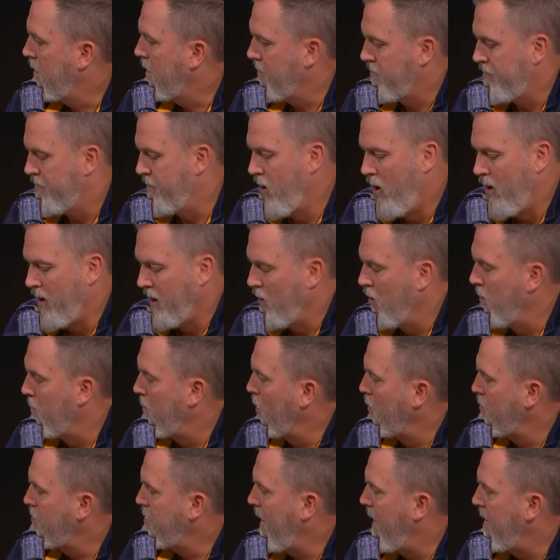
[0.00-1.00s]
Could argue on
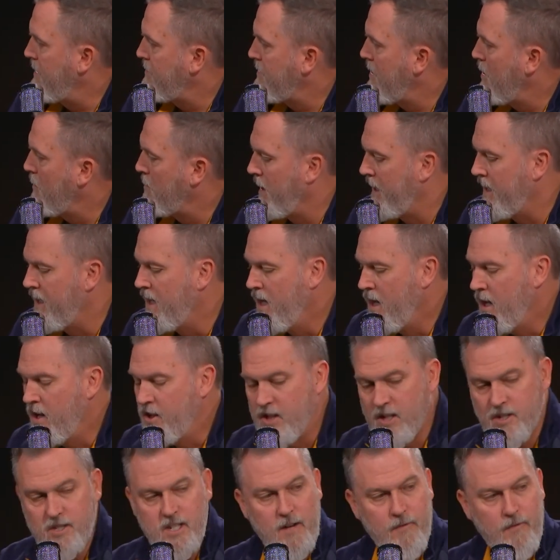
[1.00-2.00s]
both sides there. But
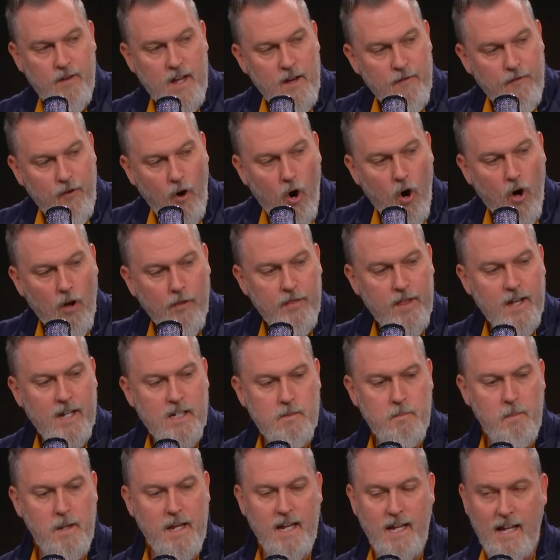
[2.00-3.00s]
just if all
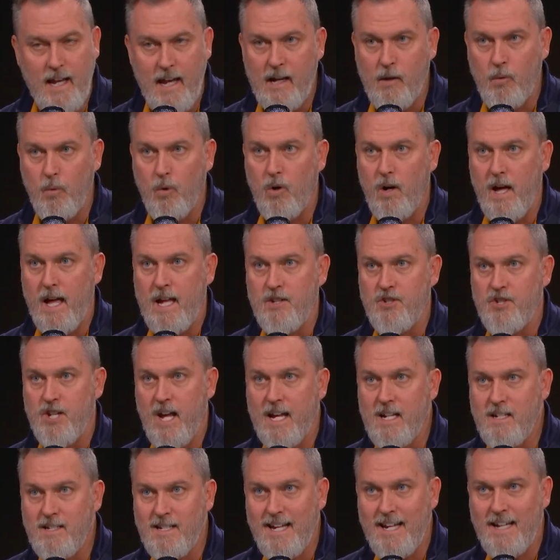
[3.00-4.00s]
things being equal and
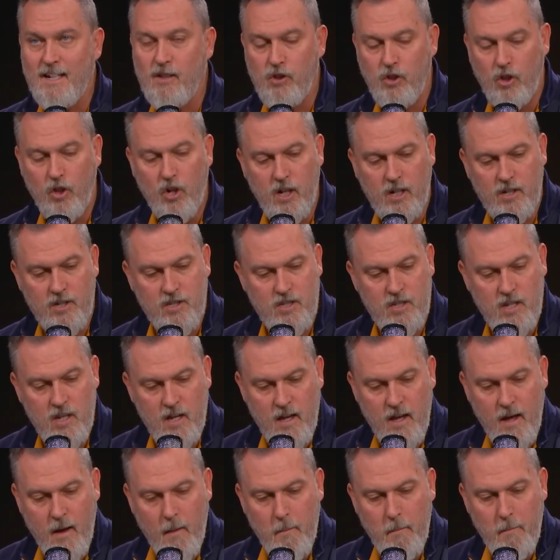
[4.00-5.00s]
JT looks
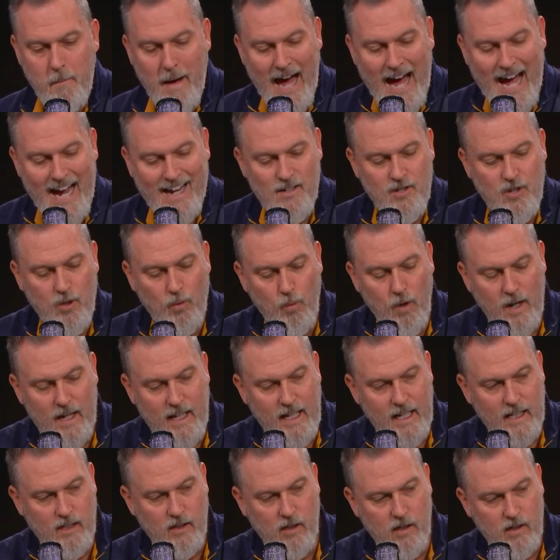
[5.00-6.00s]
back to what
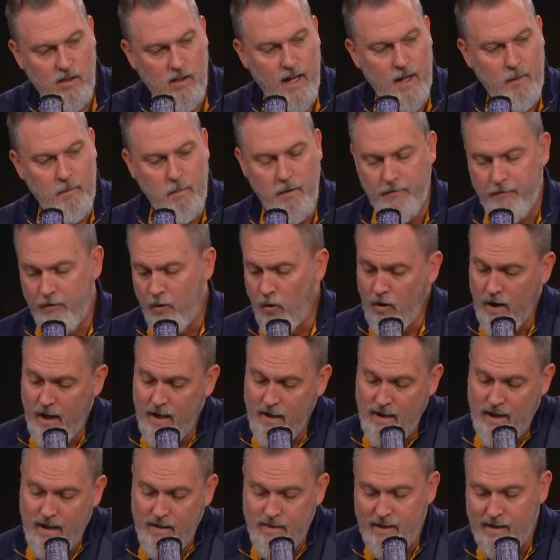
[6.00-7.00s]
he had looked like before,
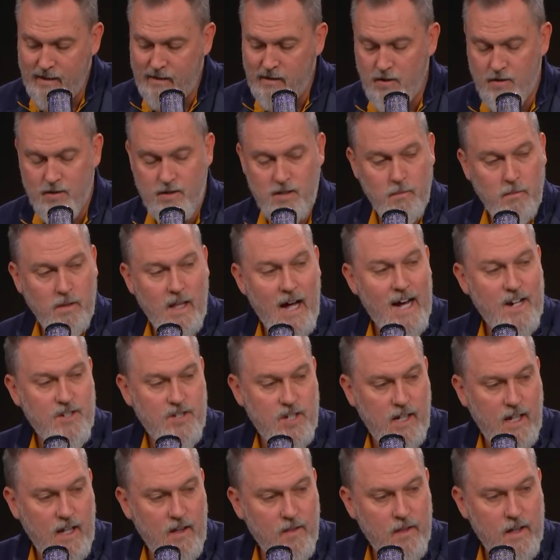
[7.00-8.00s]
I think there's some
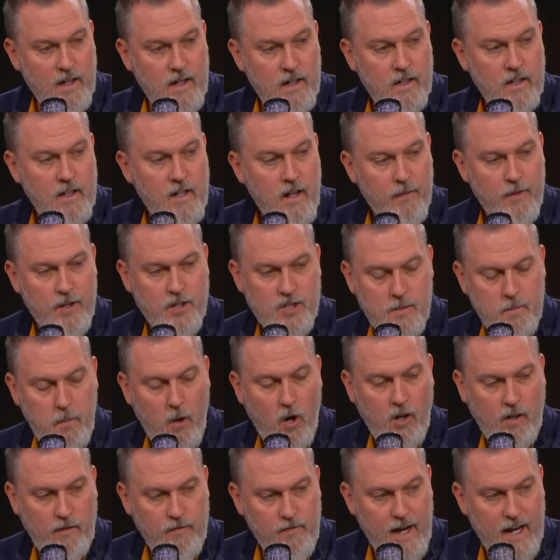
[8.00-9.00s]
logic in the
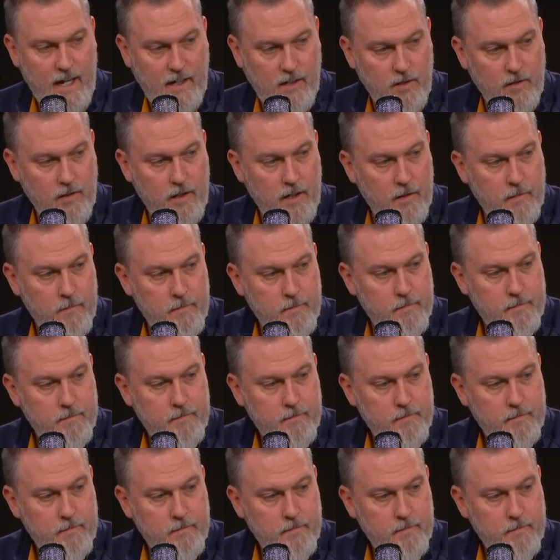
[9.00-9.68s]
spark factor there.